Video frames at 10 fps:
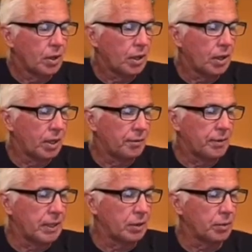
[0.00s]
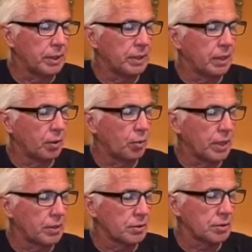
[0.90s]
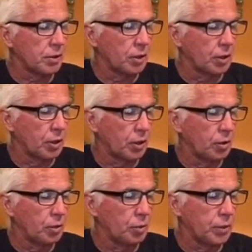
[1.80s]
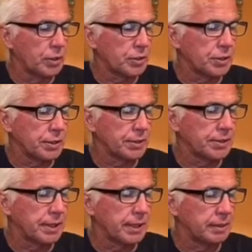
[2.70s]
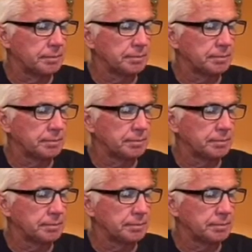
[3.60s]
a video we did a week or so ago, which is, I